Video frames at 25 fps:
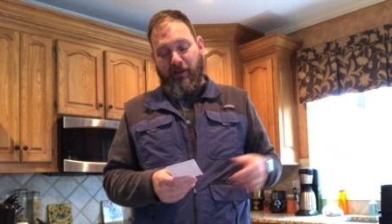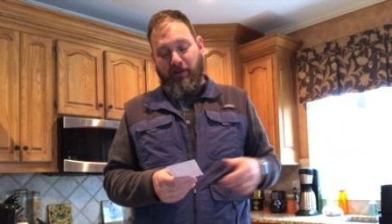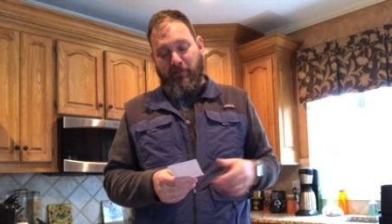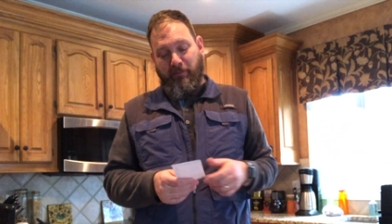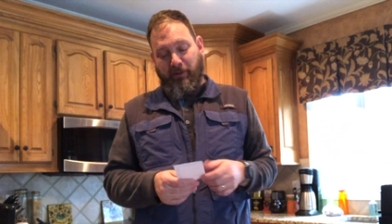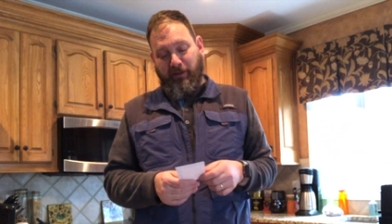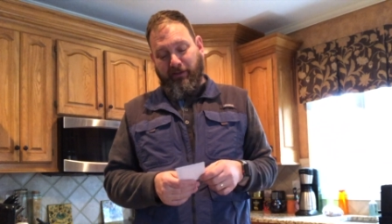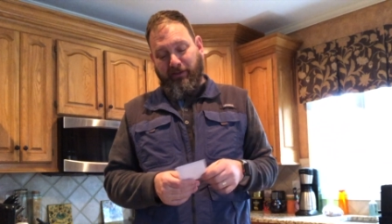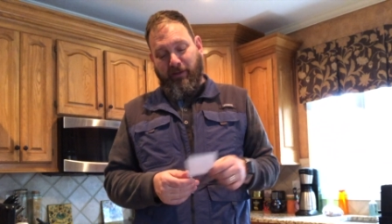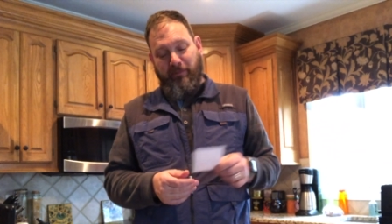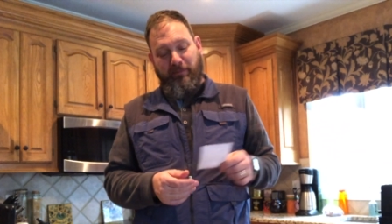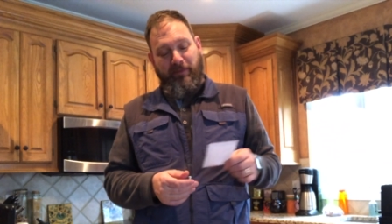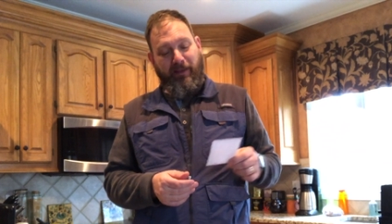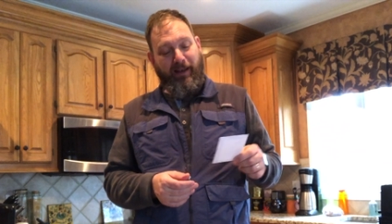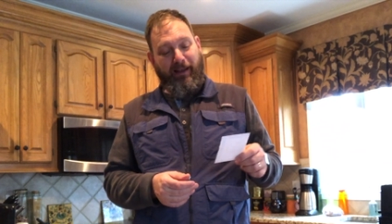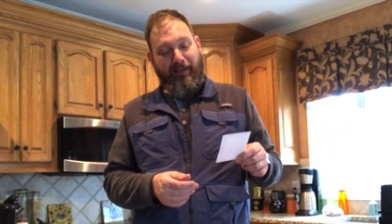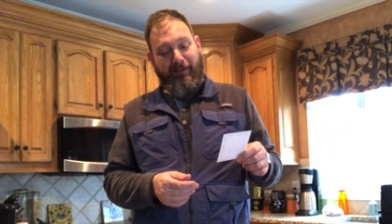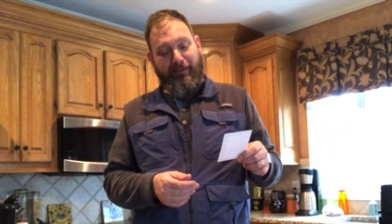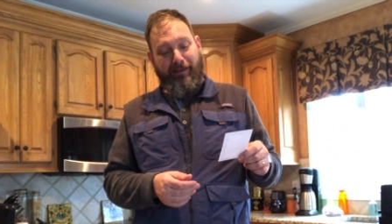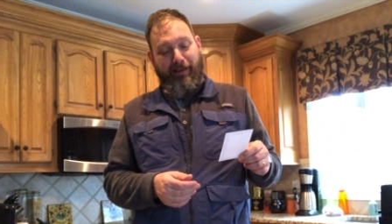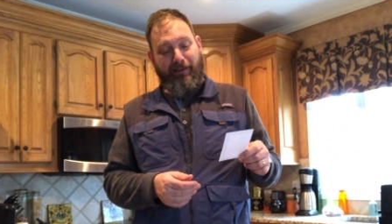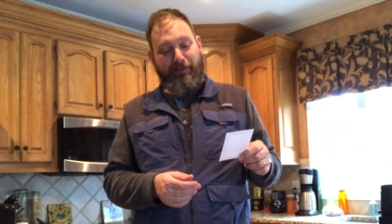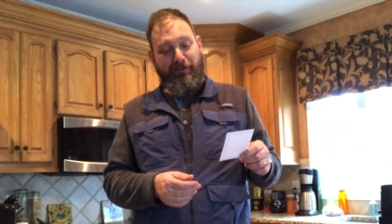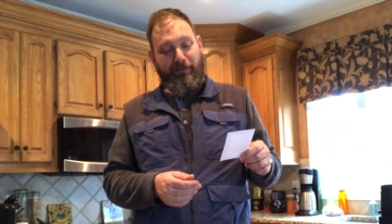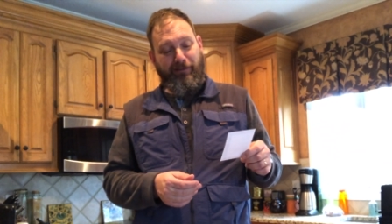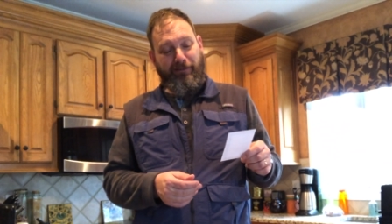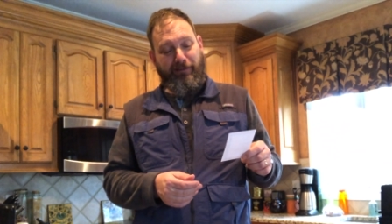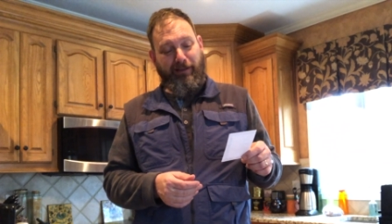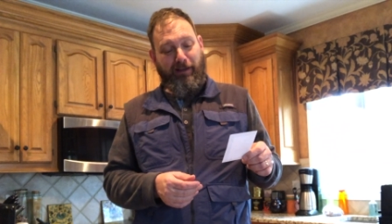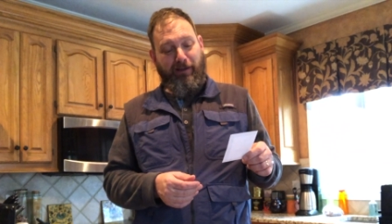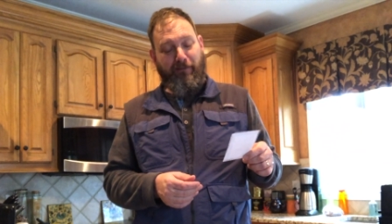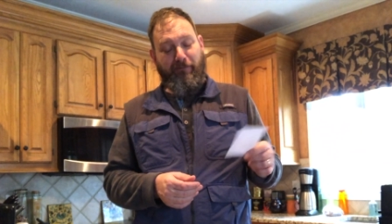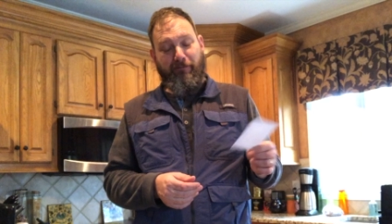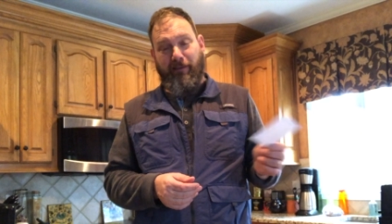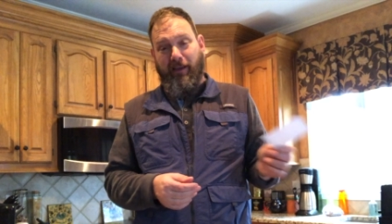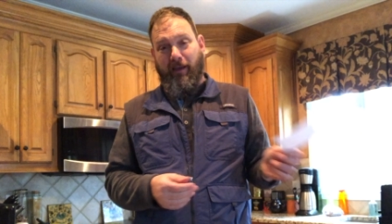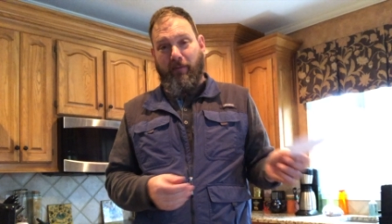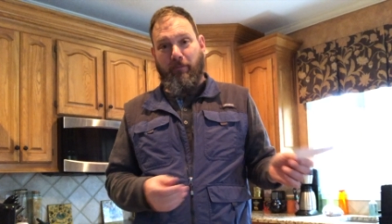but something that says it looks like a
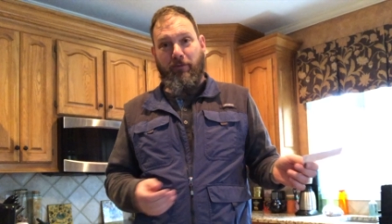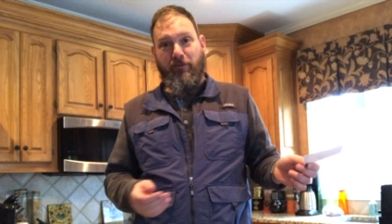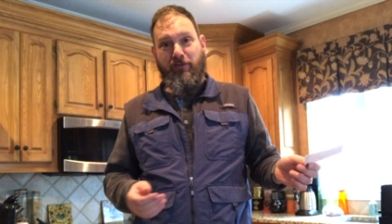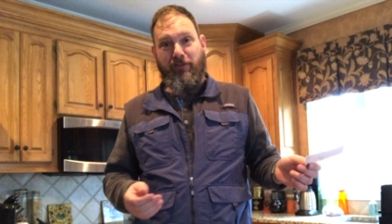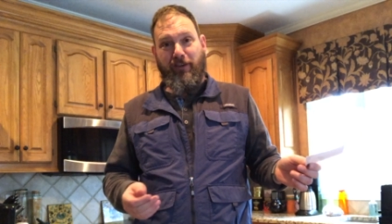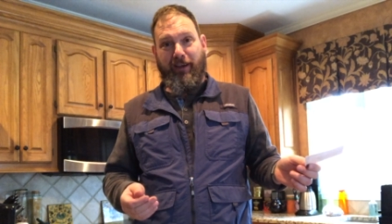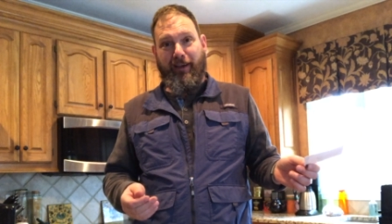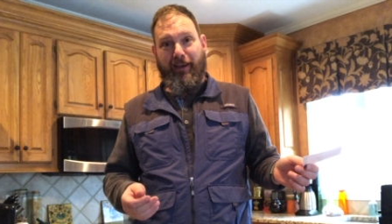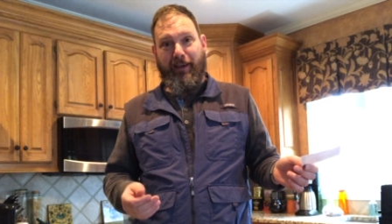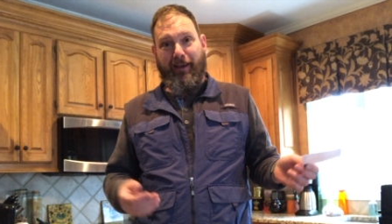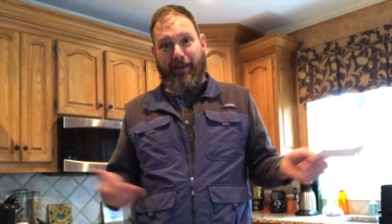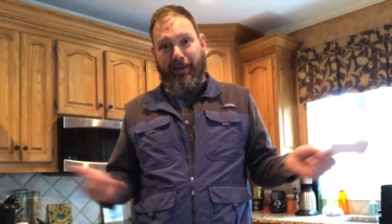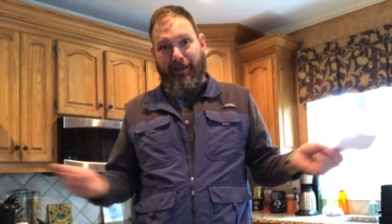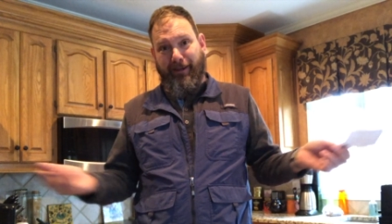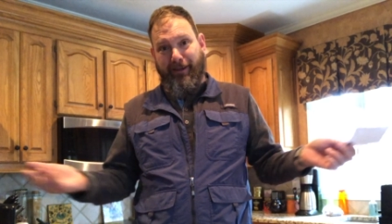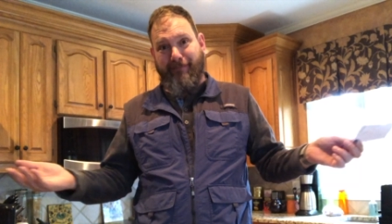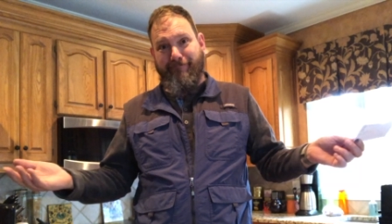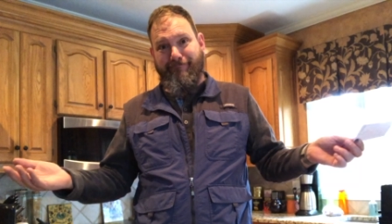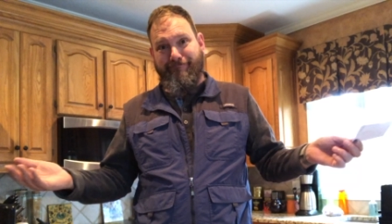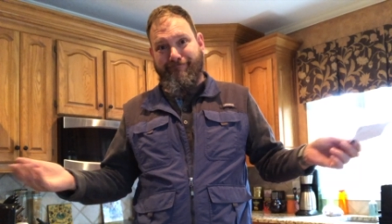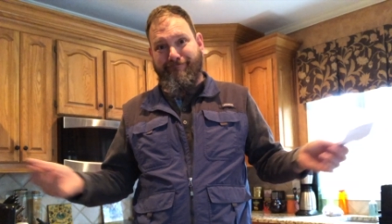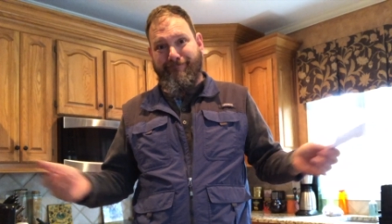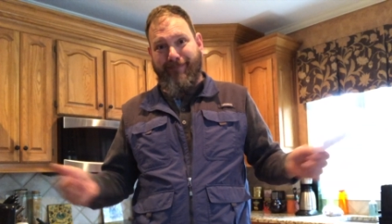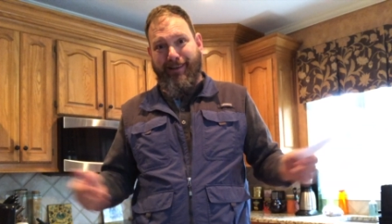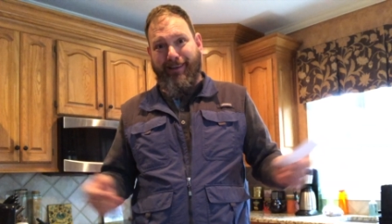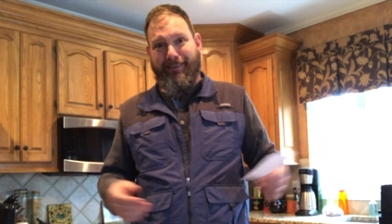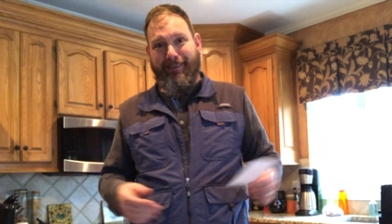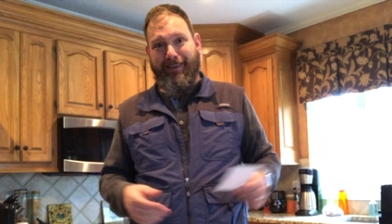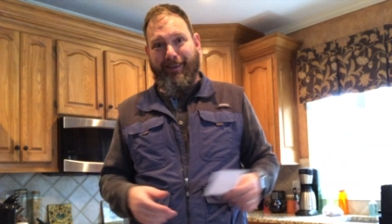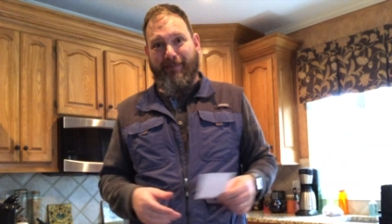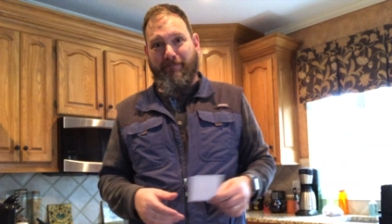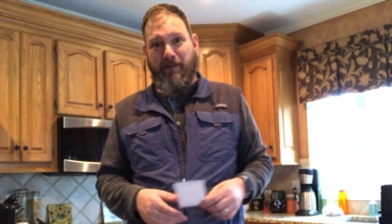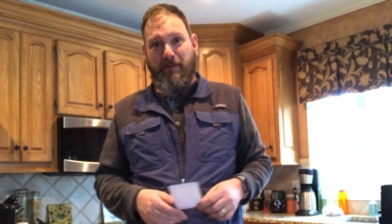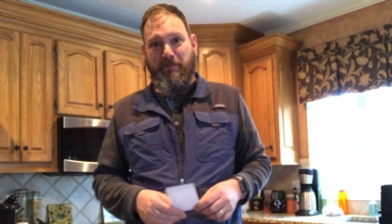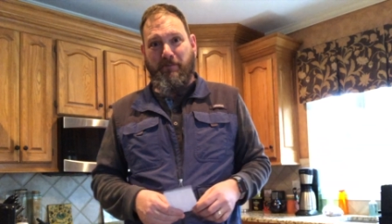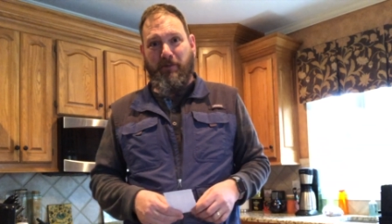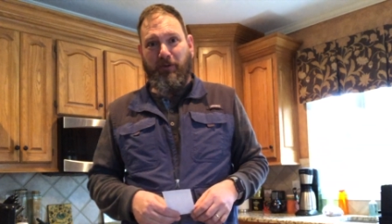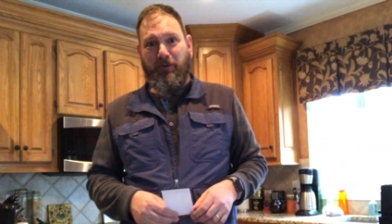Fabergé egg, I
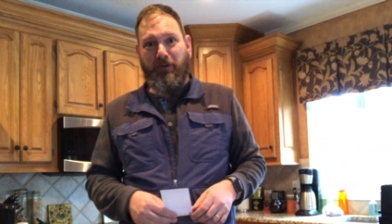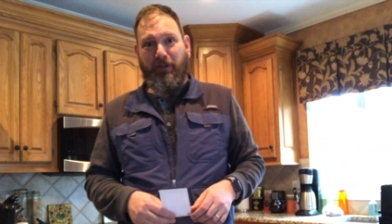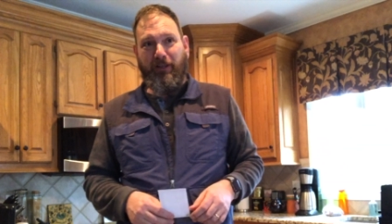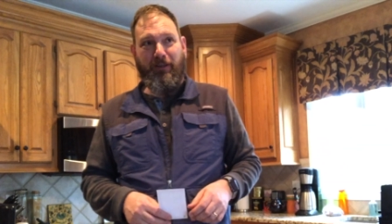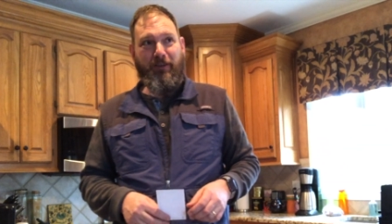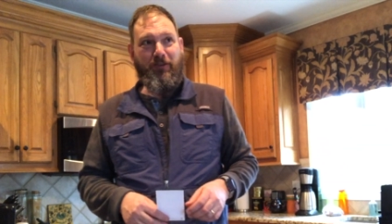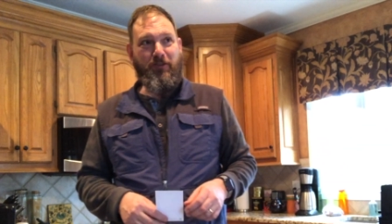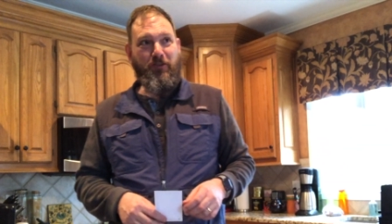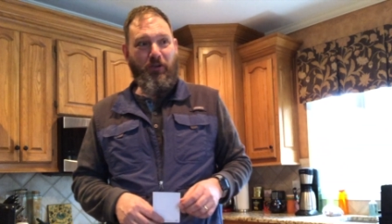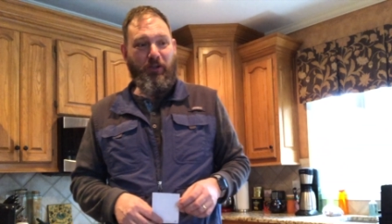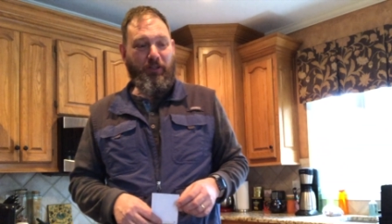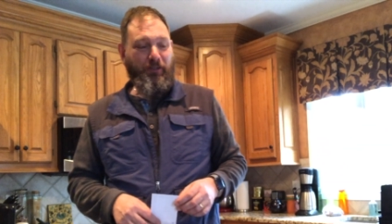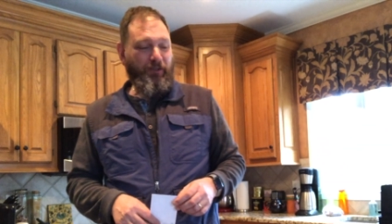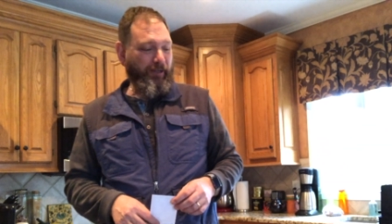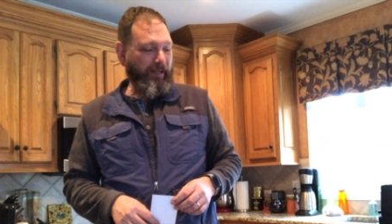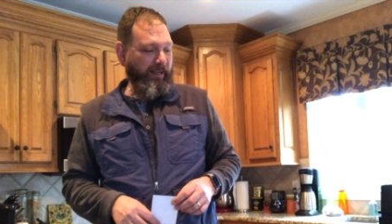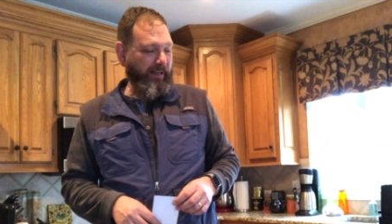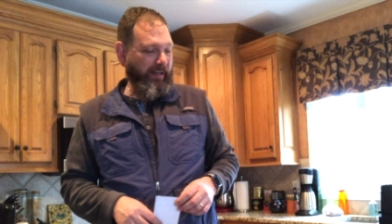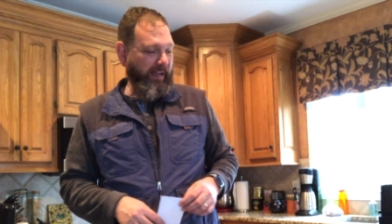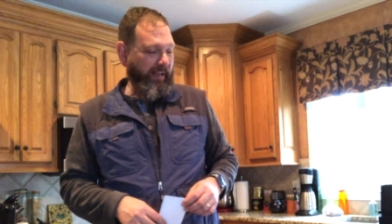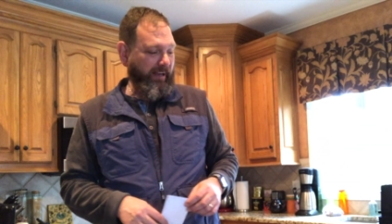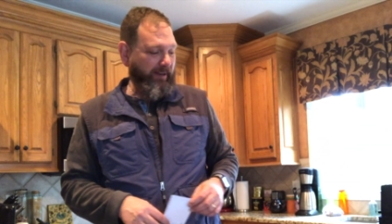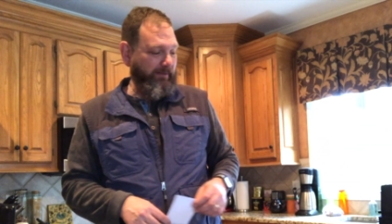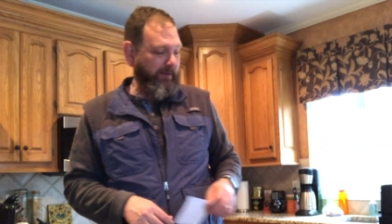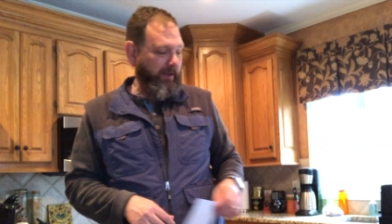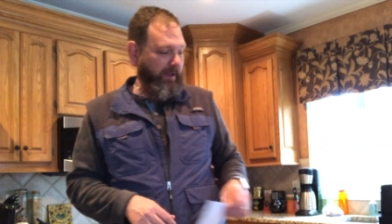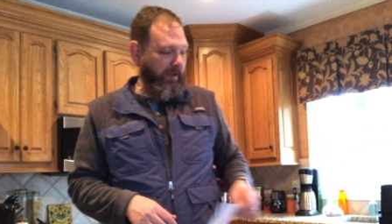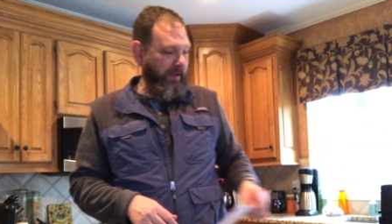think people will enjoy looking at.